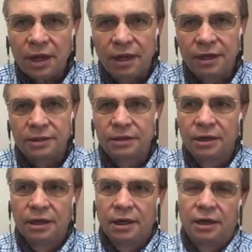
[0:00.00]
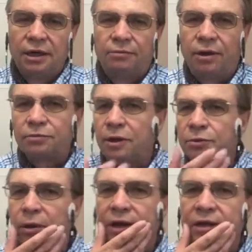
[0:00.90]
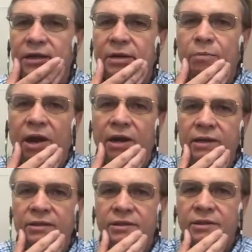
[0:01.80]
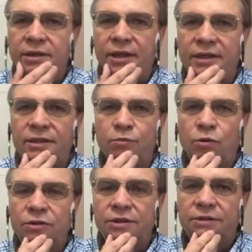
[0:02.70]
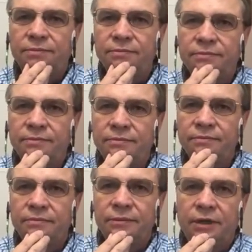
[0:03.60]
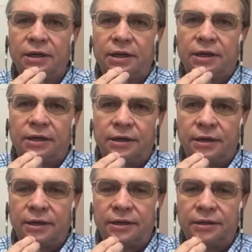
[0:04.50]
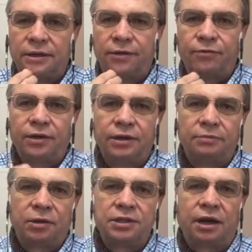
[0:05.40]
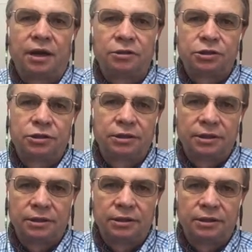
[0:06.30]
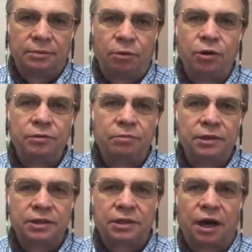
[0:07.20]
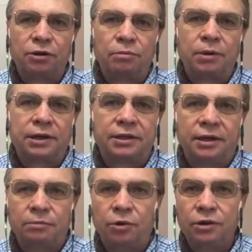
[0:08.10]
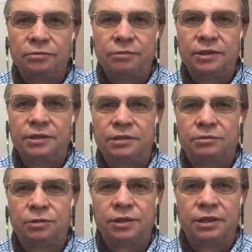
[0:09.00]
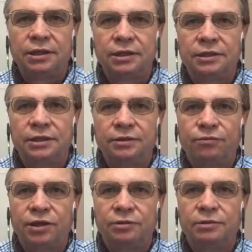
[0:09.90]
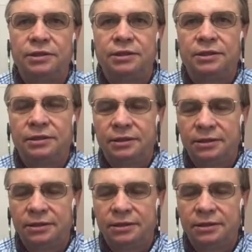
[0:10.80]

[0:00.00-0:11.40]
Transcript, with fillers: I was wearing an appliance against bruxism and having massage appointments, chiropractor appointments with increasing frequency.